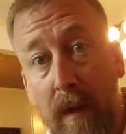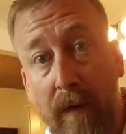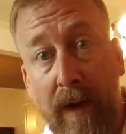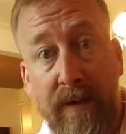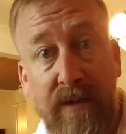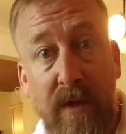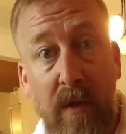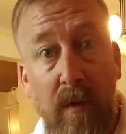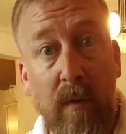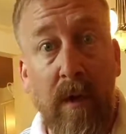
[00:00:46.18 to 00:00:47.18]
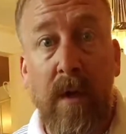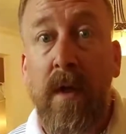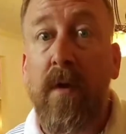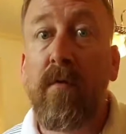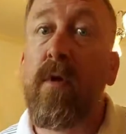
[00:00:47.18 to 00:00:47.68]
All right, so
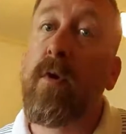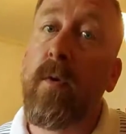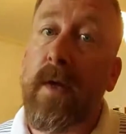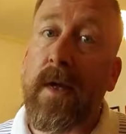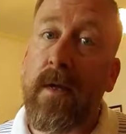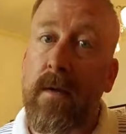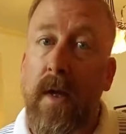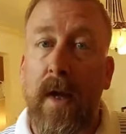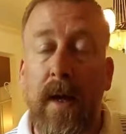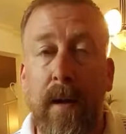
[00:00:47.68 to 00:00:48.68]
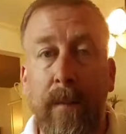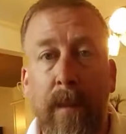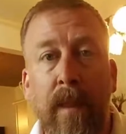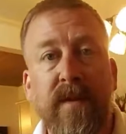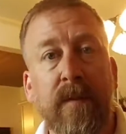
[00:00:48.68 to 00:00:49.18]
real quick, some
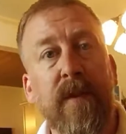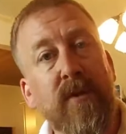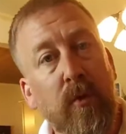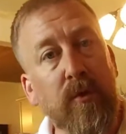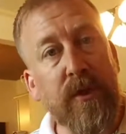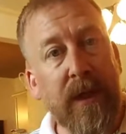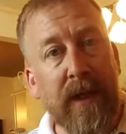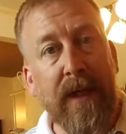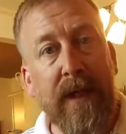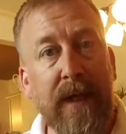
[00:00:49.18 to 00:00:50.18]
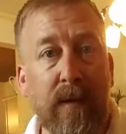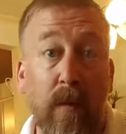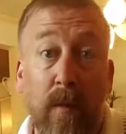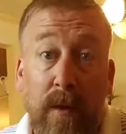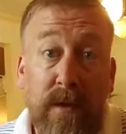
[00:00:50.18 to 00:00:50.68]
of the tools you're gonna need,
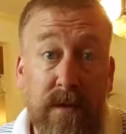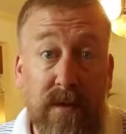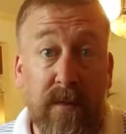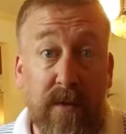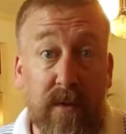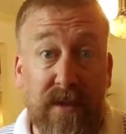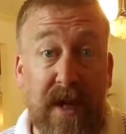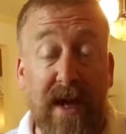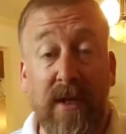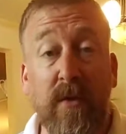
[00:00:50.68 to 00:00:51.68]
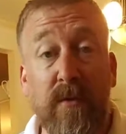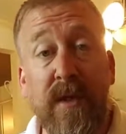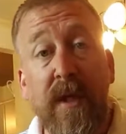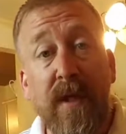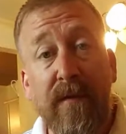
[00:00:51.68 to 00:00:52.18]
some of the tools that I use
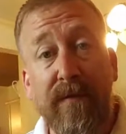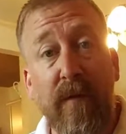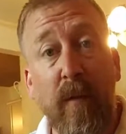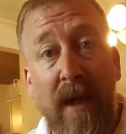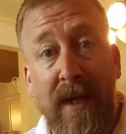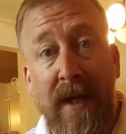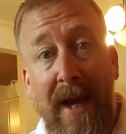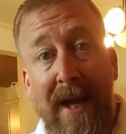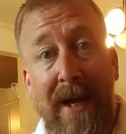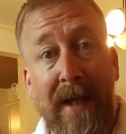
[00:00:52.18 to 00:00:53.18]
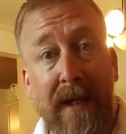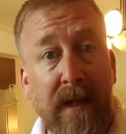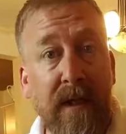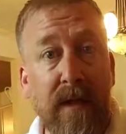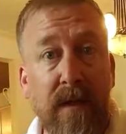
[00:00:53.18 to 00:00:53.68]
for when I
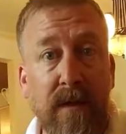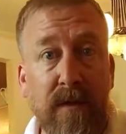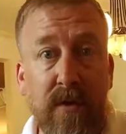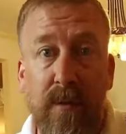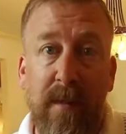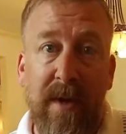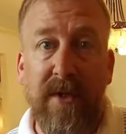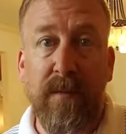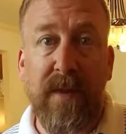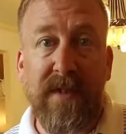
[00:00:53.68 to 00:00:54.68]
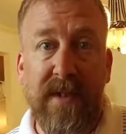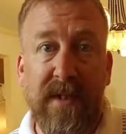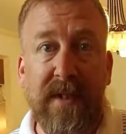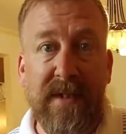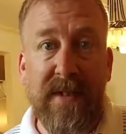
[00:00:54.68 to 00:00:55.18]
do my measurements
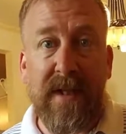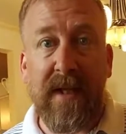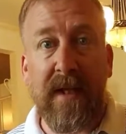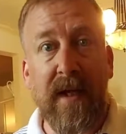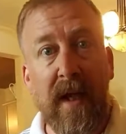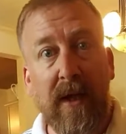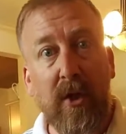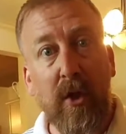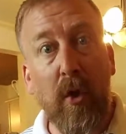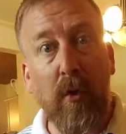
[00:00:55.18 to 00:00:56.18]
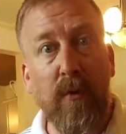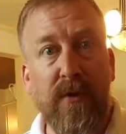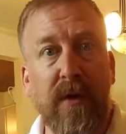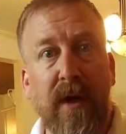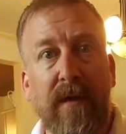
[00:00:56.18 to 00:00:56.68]
and listing
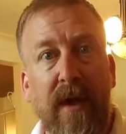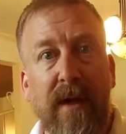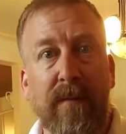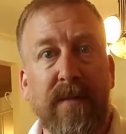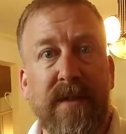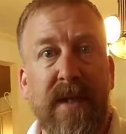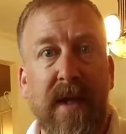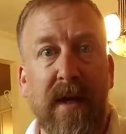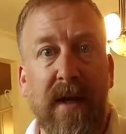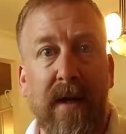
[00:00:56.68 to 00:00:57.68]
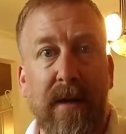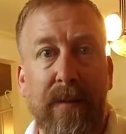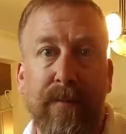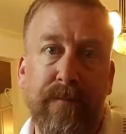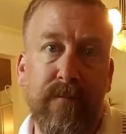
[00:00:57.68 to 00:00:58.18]
clothes or other items that
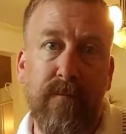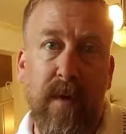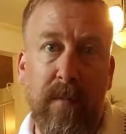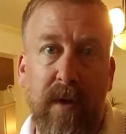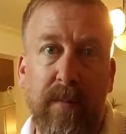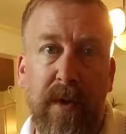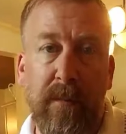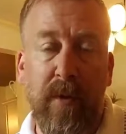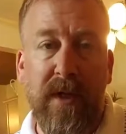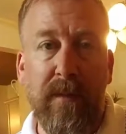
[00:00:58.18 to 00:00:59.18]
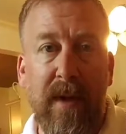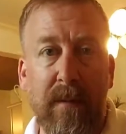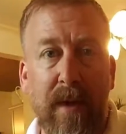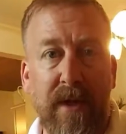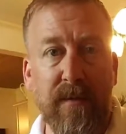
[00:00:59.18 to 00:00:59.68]
I'm going to put up on eBay
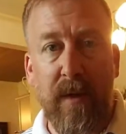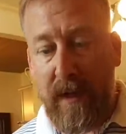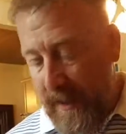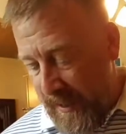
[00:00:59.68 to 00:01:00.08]
and Poshmark.